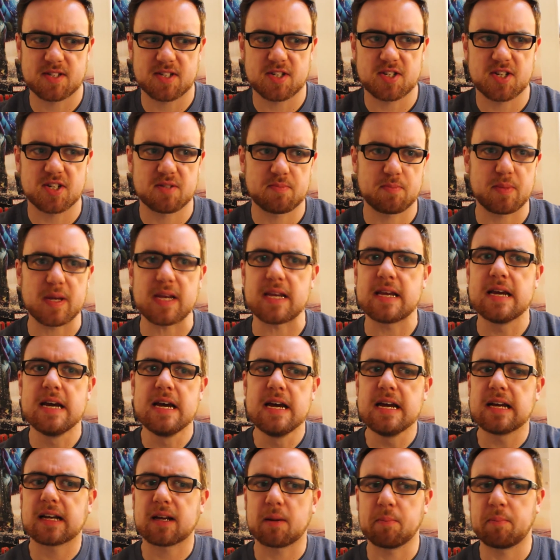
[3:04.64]
to just be
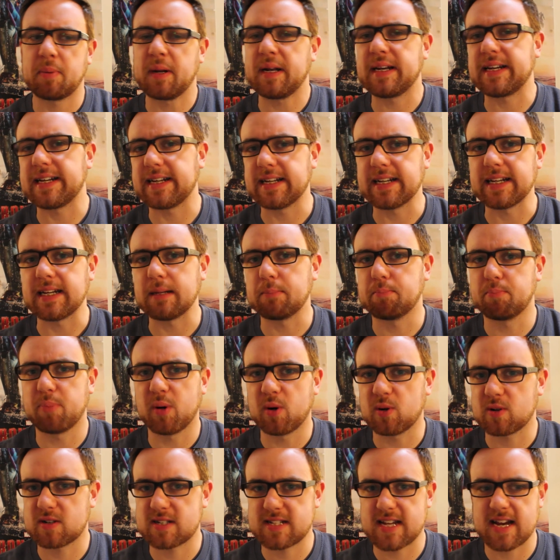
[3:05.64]
completely
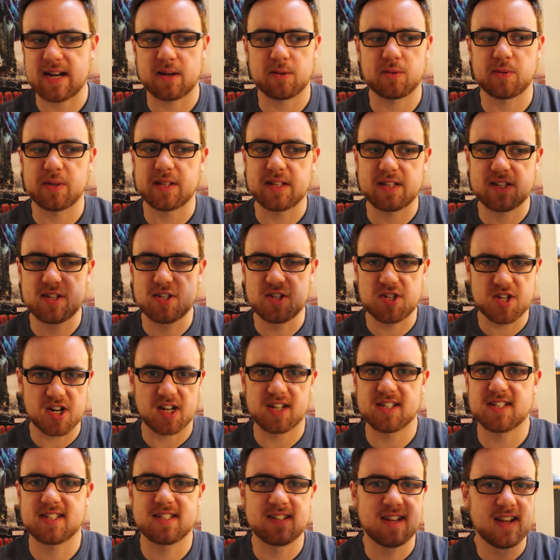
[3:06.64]
bogged down with
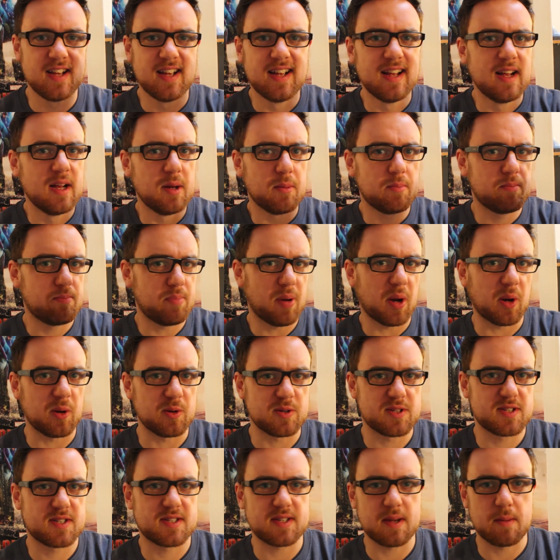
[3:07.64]
just
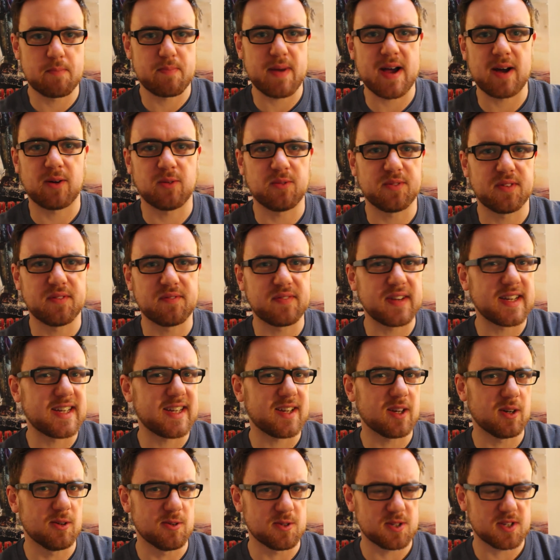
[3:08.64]
posts about the
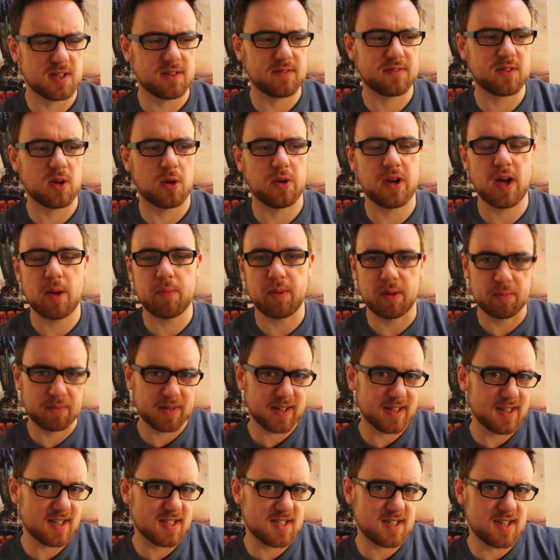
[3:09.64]
videos that have gone up. I'm
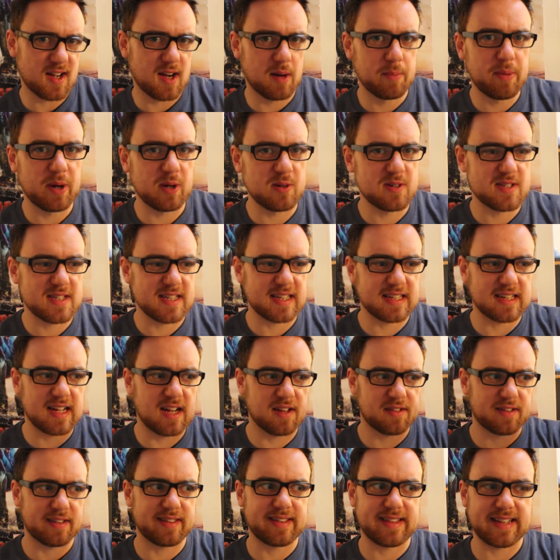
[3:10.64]
going to start posting
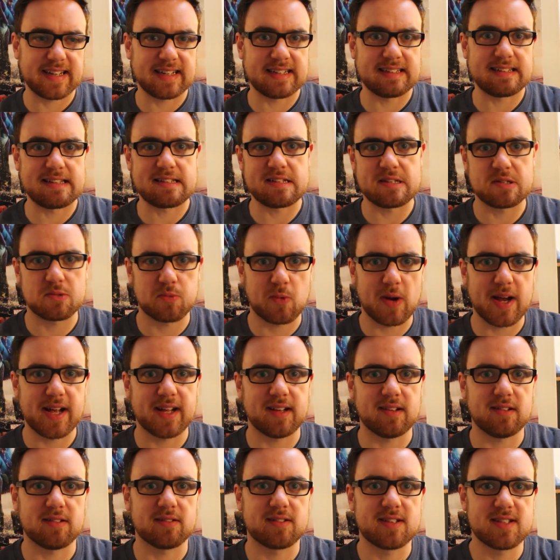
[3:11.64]
other things as
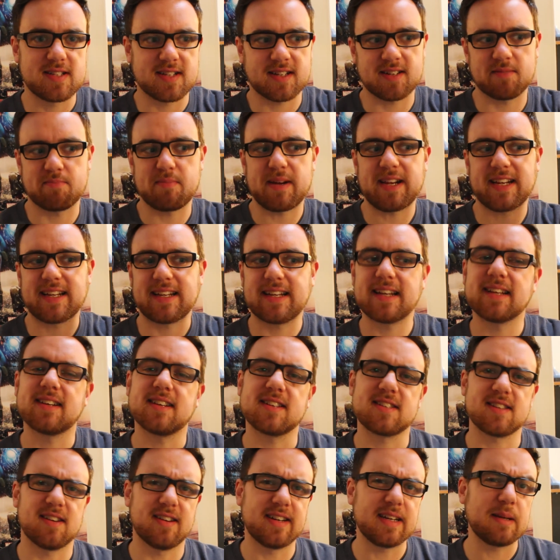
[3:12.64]
well to make it a
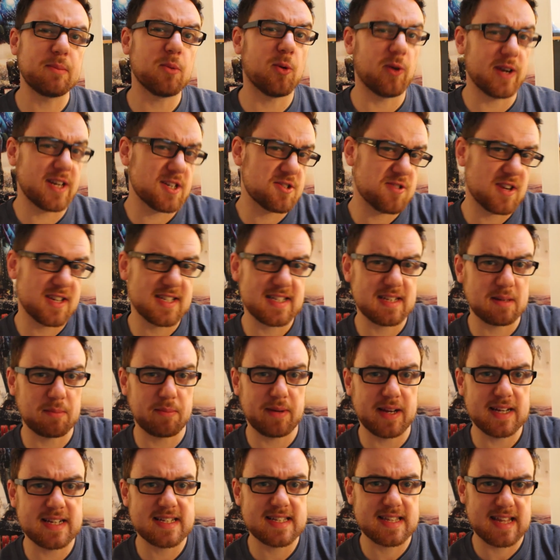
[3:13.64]
slightly more interesting
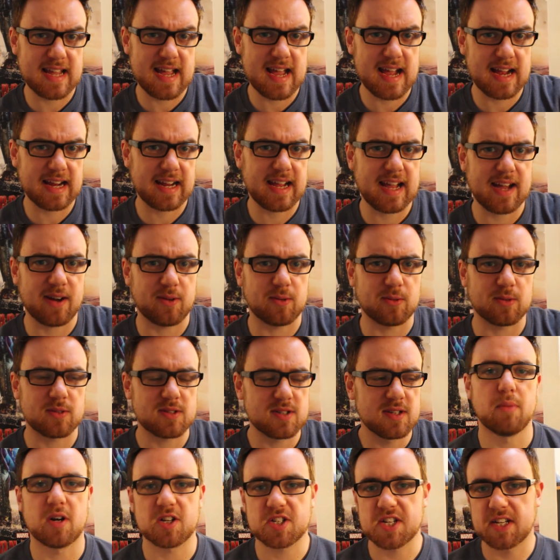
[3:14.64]
place to hang
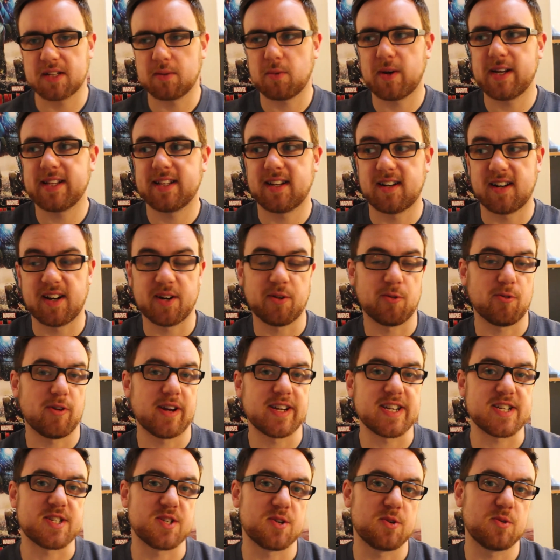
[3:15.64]
out, much in the way that I
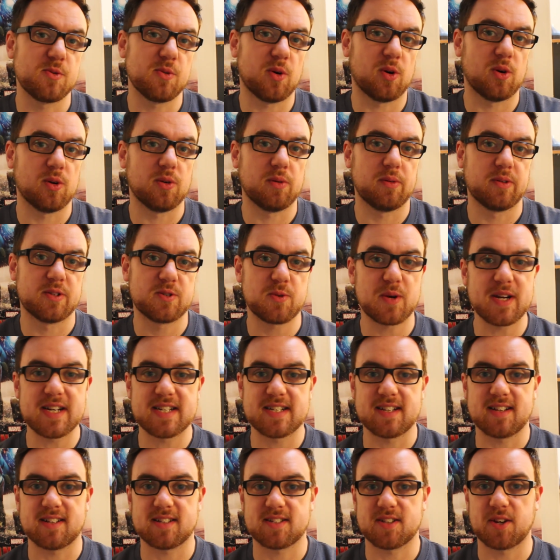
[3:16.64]
already do on
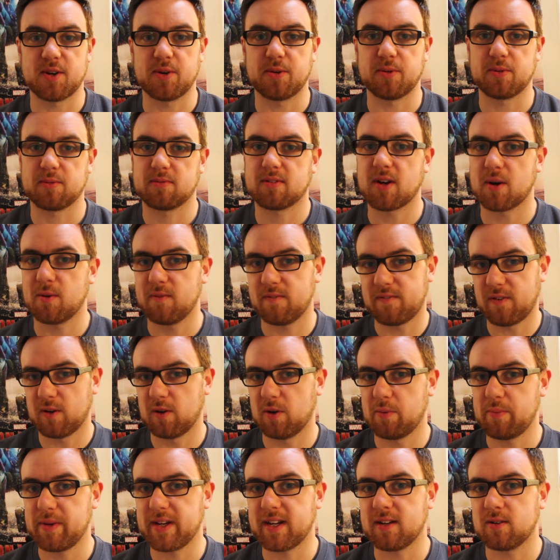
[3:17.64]
Twitter, so go and
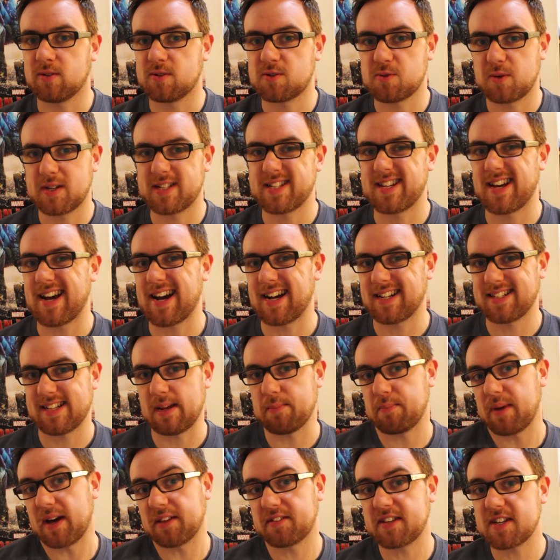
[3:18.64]
follow me on Twitter
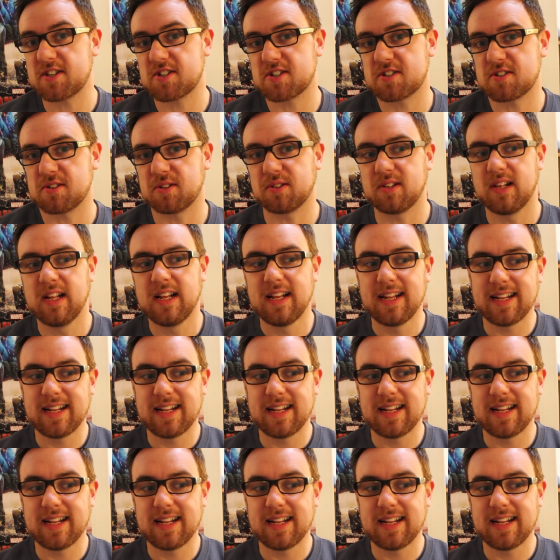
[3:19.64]
@empathdigital